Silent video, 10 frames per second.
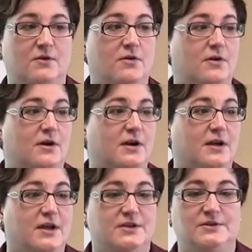
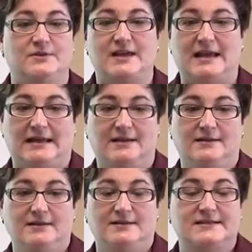Or do
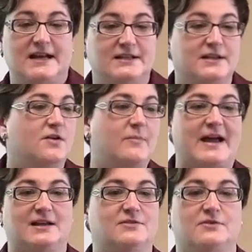they decide to go
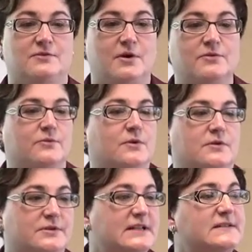back to their own
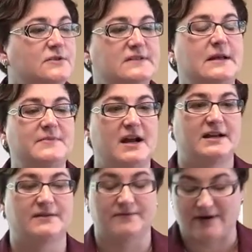world? Is there some
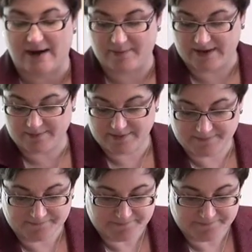kind of wrap-up?